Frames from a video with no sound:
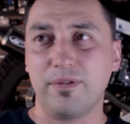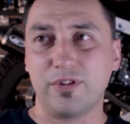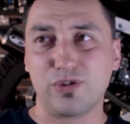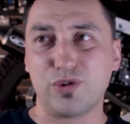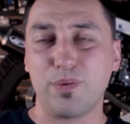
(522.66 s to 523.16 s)

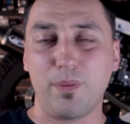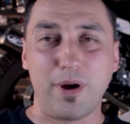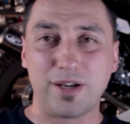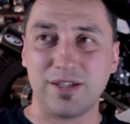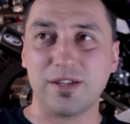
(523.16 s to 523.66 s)
The
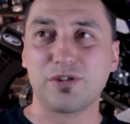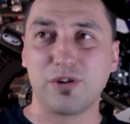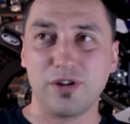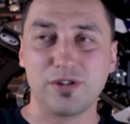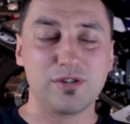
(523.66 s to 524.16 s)
Superbike slicks
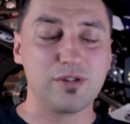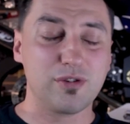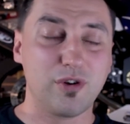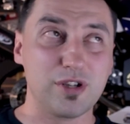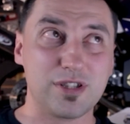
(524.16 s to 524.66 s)
cost
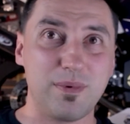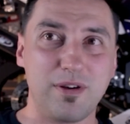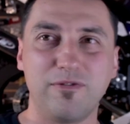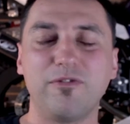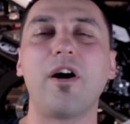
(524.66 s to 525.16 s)

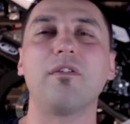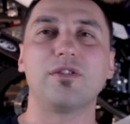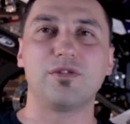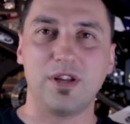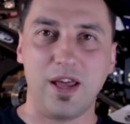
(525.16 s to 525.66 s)
about
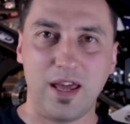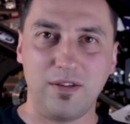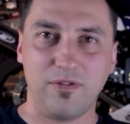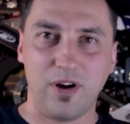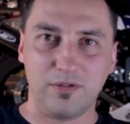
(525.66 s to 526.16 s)

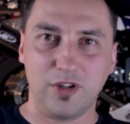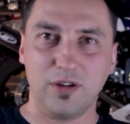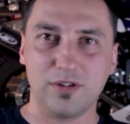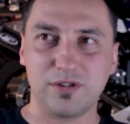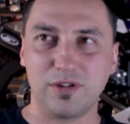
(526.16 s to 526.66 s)
$585.